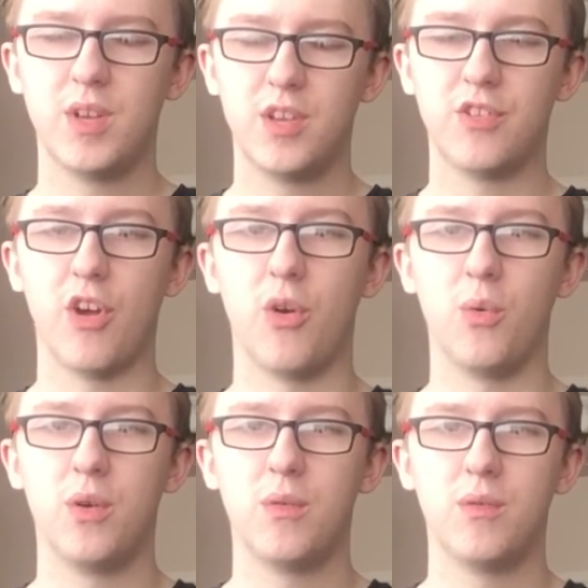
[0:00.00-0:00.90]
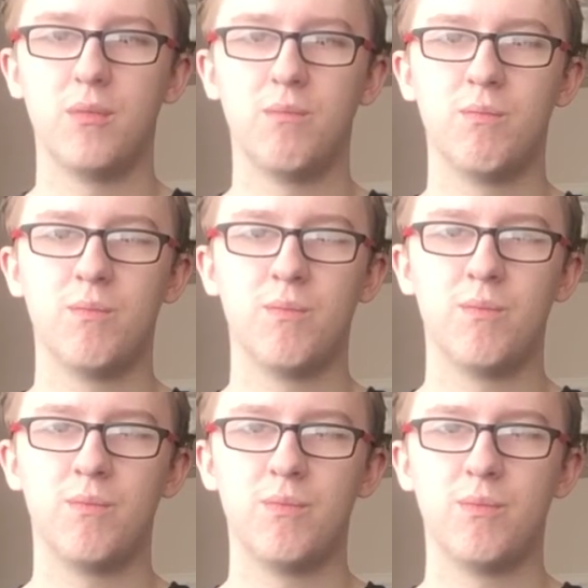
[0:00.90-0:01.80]
So
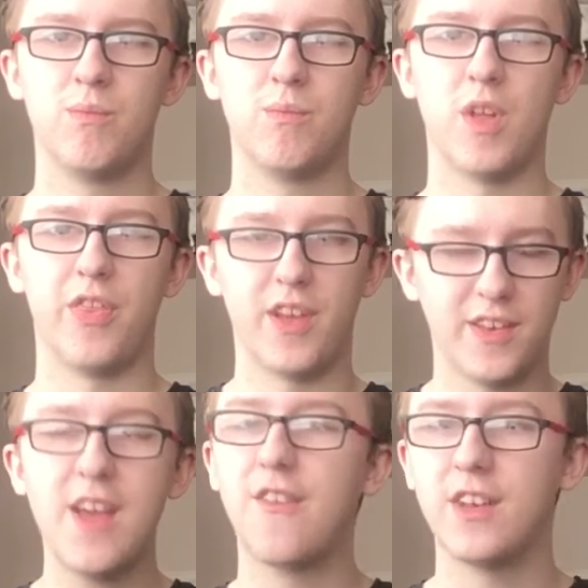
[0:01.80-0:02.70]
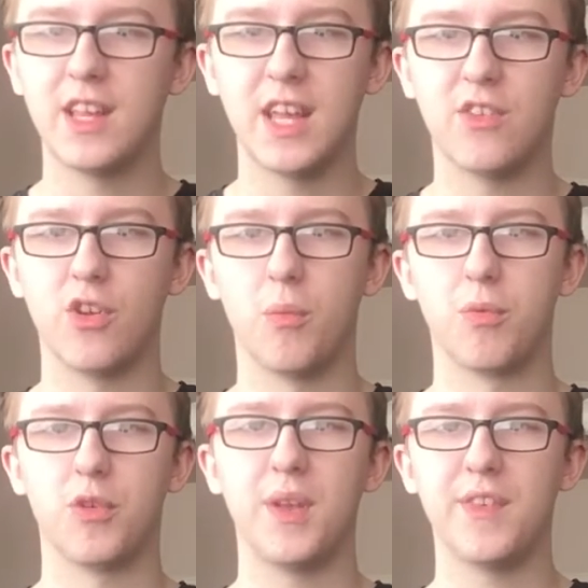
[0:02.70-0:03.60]
there definitely is no,
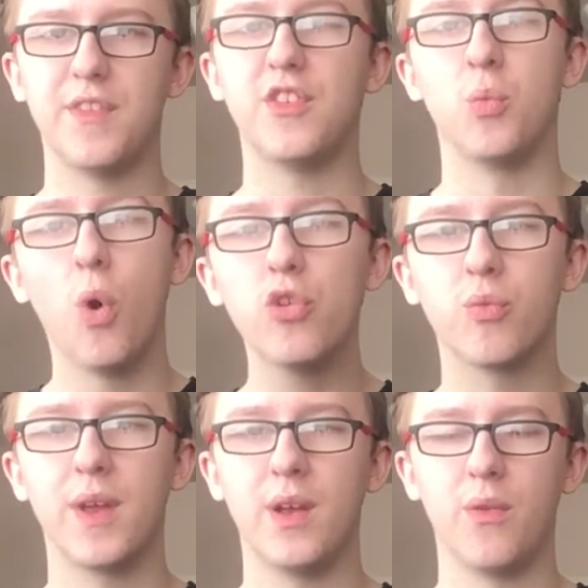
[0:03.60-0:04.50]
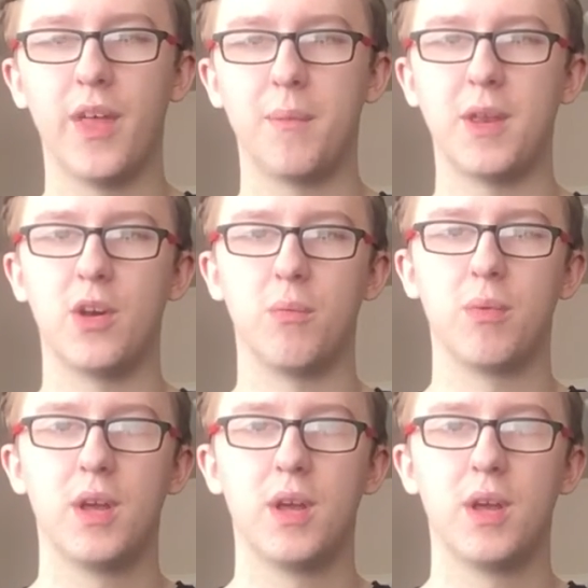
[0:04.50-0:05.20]
so even if she was real, there'd be no